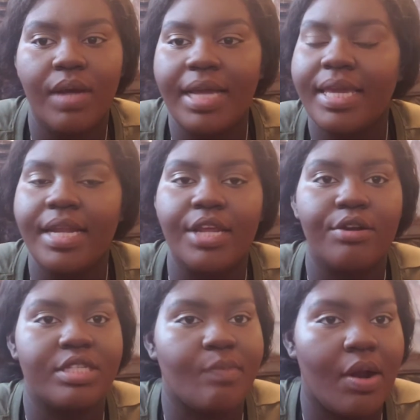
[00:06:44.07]
I get it.
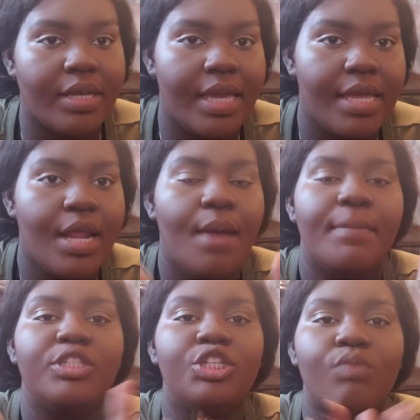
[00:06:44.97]
You're a smart kid,
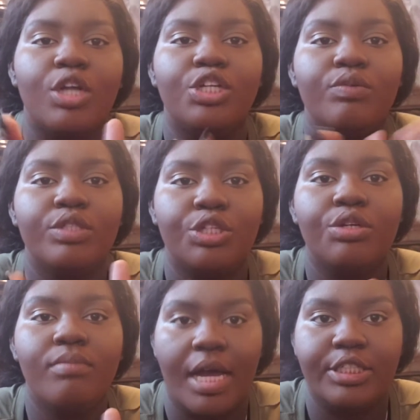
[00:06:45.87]
but you are doing too
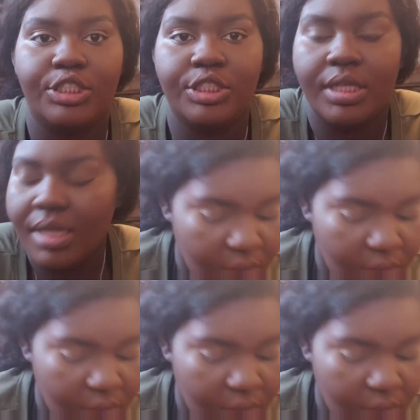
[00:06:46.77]
much.